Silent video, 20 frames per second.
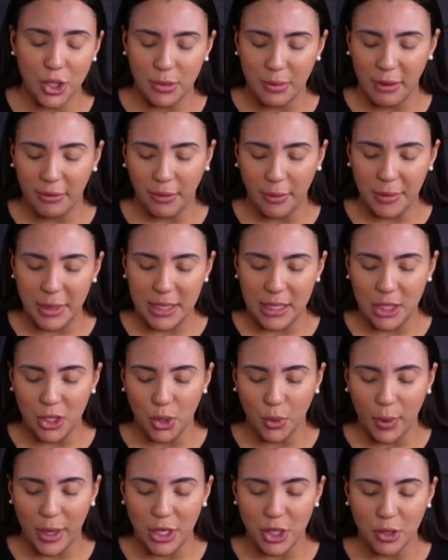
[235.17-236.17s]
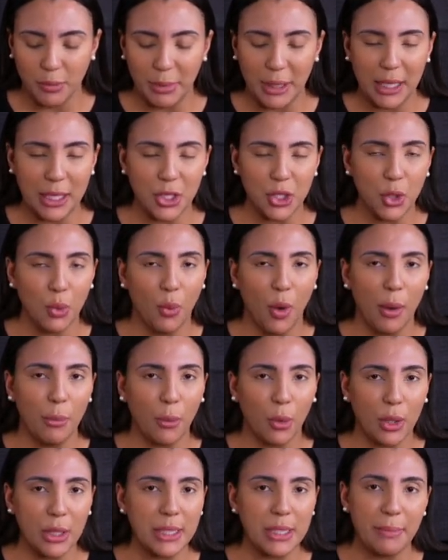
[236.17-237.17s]
from this situation because you want
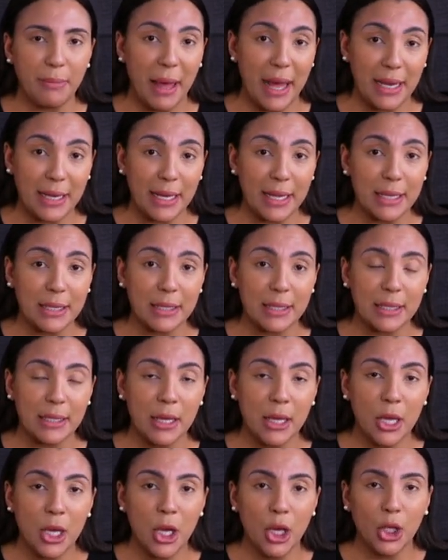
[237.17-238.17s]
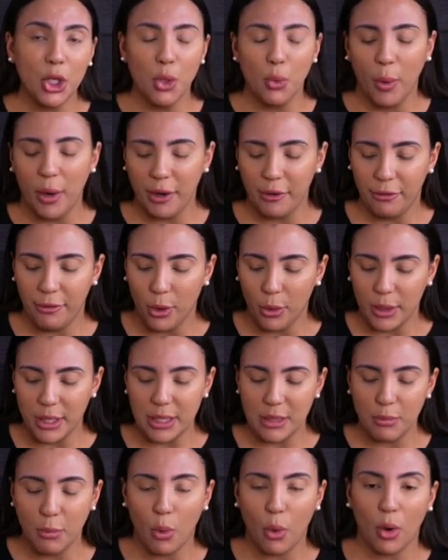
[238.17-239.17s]
more independence. You want to
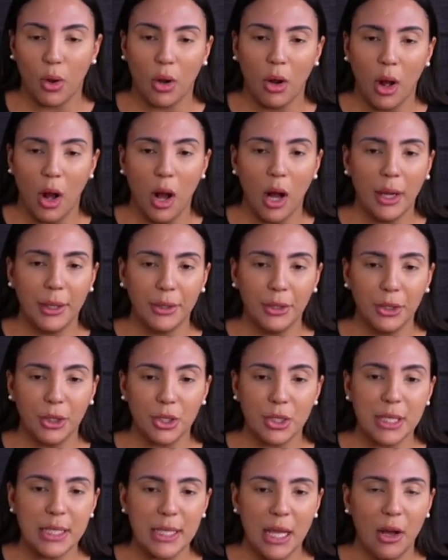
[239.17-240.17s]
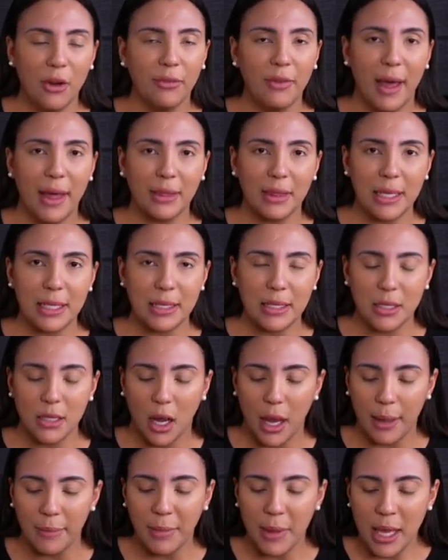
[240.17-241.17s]
focus more on yourself at this
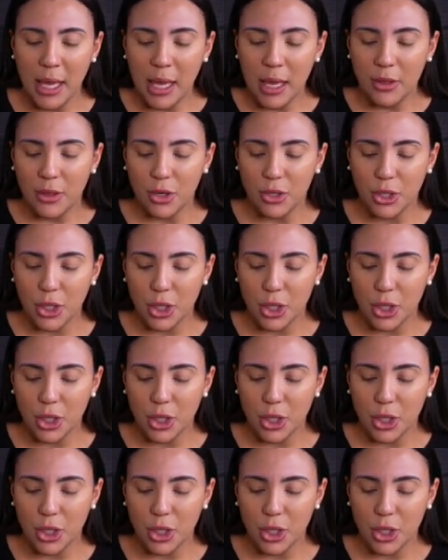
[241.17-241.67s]
time. There's a